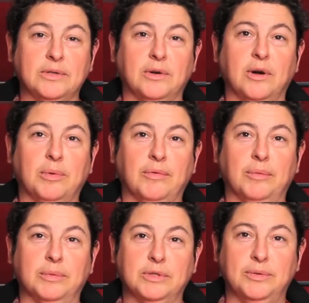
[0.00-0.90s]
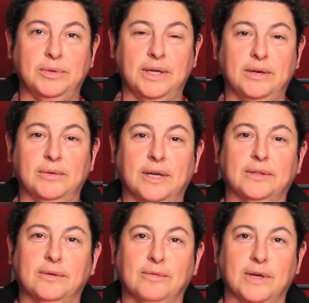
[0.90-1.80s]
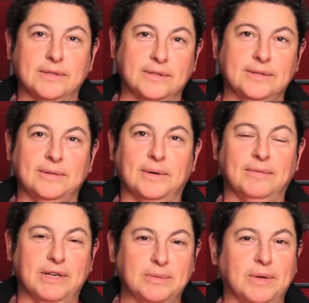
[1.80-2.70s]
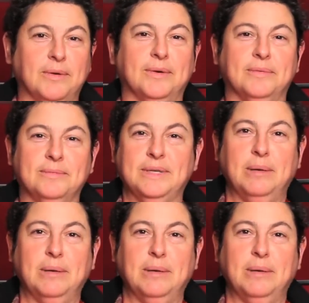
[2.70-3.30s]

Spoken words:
so I hope everyone will tune in or get their friends who have HBO to